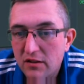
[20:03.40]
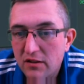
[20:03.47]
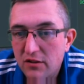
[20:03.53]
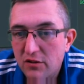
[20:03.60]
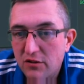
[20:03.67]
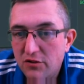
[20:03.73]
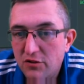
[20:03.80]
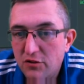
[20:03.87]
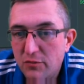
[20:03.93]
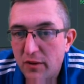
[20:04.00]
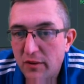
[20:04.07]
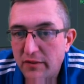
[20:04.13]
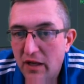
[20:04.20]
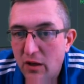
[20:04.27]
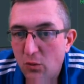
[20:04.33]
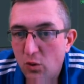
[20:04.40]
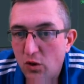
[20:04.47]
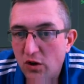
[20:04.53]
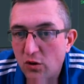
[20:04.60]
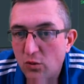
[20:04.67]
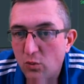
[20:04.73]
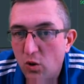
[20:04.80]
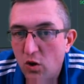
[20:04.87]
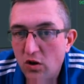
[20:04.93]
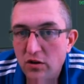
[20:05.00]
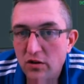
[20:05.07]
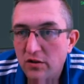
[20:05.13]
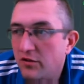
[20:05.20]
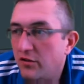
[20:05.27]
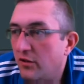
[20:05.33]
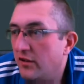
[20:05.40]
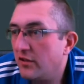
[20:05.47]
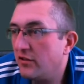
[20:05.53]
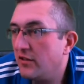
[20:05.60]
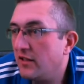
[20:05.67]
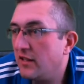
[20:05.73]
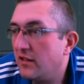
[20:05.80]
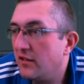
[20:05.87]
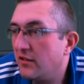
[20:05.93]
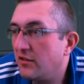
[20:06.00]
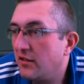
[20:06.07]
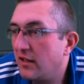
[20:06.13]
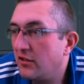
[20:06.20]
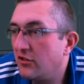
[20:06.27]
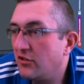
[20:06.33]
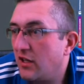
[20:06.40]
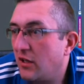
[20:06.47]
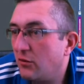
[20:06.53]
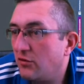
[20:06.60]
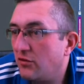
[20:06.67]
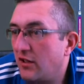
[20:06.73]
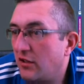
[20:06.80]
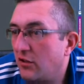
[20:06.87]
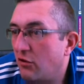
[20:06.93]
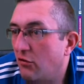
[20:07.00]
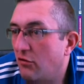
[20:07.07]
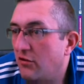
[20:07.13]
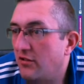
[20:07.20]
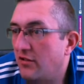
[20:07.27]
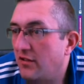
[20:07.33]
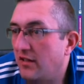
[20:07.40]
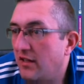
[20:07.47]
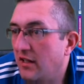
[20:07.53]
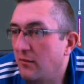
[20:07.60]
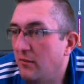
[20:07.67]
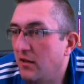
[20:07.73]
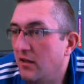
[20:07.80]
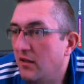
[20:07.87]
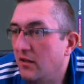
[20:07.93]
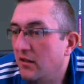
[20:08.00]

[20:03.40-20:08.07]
Not sure about that one-on-one, so I just need to think shouts encourage the team,